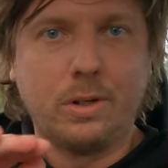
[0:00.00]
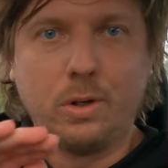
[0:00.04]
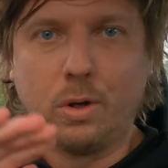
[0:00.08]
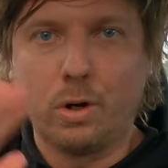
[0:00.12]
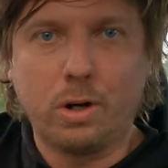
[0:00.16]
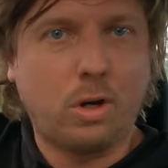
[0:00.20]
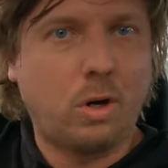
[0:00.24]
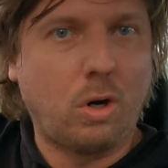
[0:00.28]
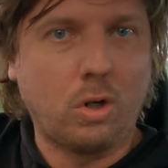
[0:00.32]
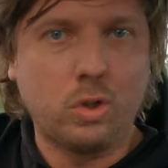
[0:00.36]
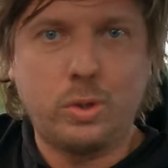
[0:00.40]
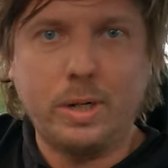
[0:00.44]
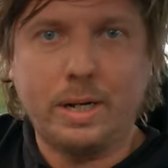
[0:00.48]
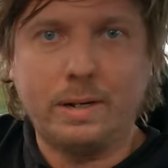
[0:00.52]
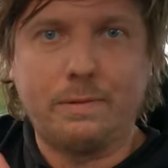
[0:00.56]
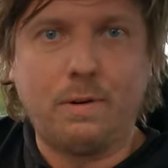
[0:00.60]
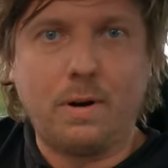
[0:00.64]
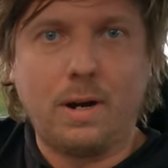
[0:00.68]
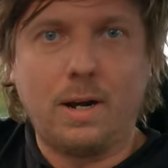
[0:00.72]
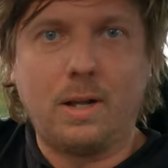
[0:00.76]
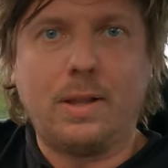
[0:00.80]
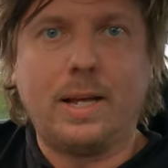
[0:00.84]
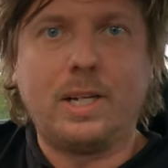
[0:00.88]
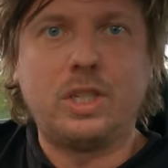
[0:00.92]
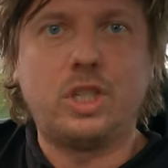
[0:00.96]
Not a contract
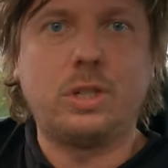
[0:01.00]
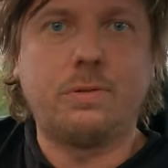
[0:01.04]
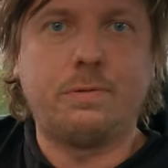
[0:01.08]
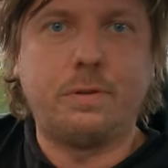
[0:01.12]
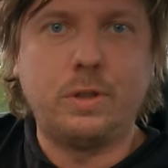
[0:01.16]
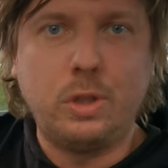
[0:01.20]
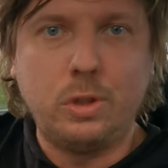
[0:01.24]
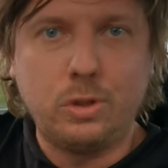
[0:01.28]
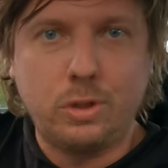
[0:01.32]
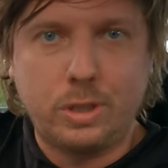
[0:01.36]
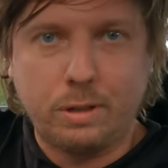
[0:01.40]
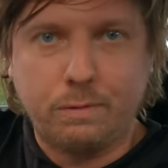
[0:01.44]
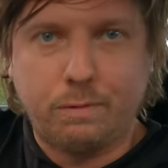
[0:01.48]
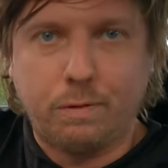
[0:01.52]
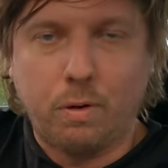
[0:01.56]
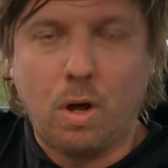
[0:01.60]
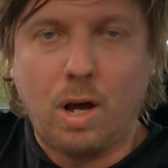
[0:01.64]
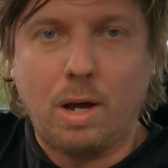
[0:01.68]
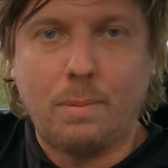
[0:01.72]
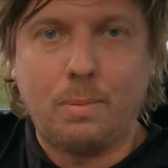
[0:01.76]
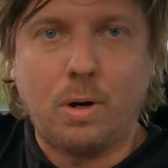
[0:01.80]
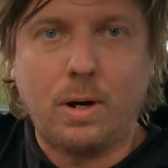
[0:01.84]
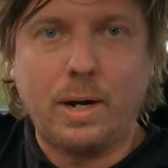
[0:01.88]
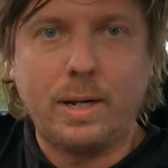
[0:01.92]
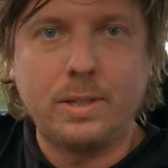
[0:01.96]
violation for using
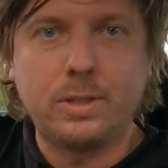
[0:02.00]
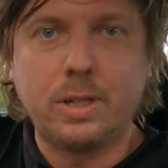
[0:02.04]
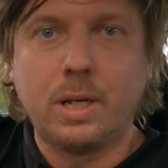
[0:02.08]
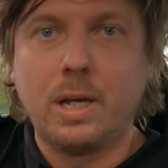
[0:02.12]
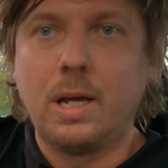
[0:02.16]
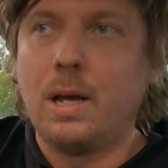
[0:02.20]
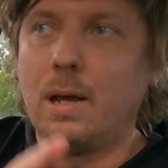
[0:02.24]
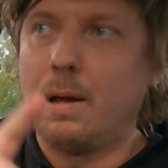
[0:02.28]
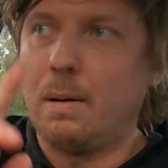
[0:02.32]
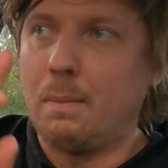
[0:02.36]
Flybuys,